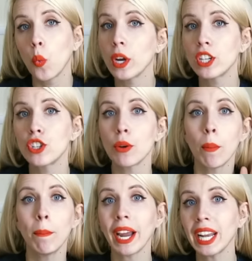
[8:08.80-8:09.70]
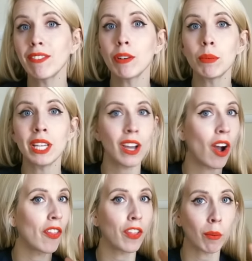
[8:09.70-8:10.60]
which might even be
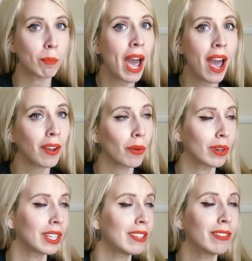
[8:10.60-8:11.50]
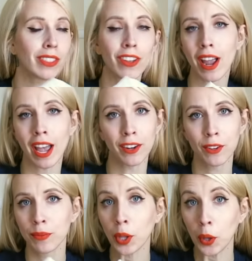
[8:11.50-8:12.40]
on their back or even their
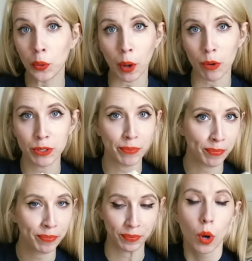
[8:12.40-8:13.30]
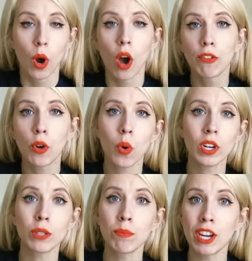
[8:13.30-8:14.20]
head. Who knows? Of
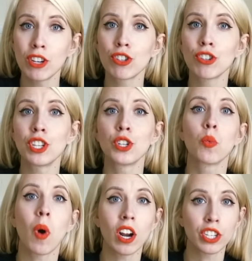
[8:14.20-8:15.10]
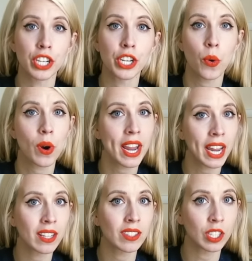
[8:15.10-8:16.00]
course, make sure that you're washing your
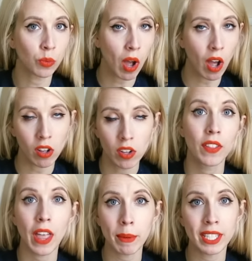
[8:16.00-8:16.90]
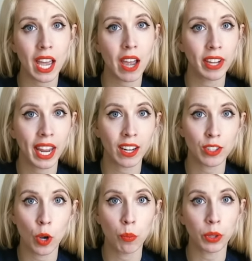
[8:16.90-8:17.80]
hands as well. That means having
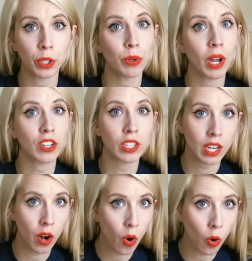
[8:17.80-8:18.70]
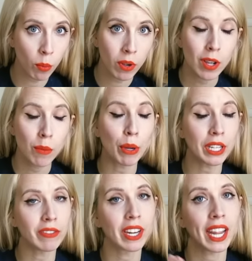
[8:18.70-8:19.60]
hand soap with you not just at home,
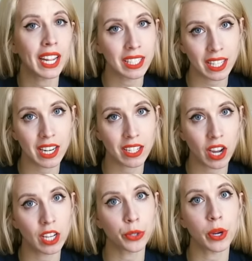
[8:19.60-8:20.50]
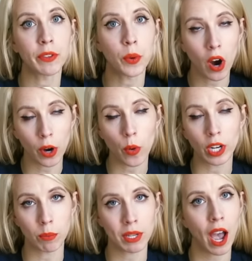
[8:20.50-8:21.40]
but even hand sanitizer if you are
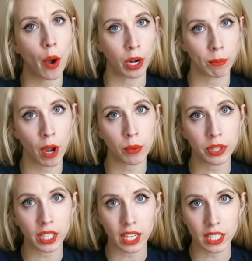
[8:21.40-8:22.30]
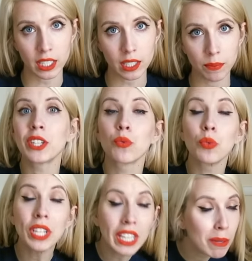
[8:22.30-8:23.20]
going to be out and about with the kittens.
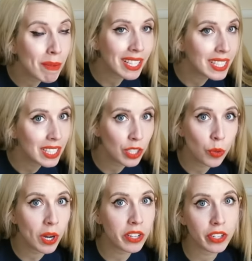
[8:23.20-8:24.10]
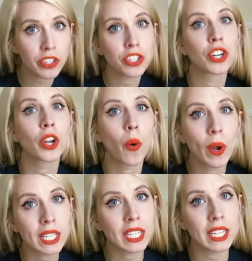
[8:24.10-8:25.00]
In really messy situations, you're
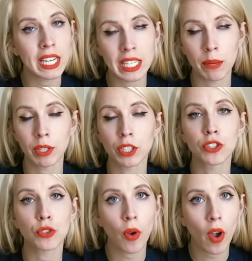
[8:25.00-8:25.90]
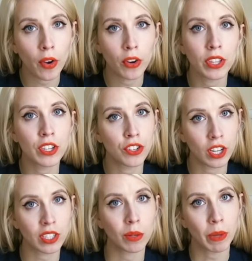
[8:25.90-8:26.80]
going to need something stronger than
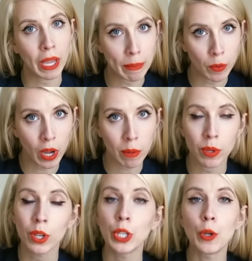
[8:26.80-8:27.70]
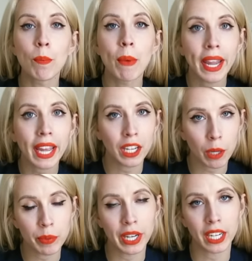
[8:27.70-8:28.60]
just a baby wipe. You may
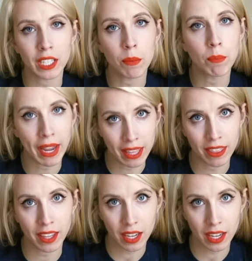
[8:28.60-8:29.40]
end up needing to bathe the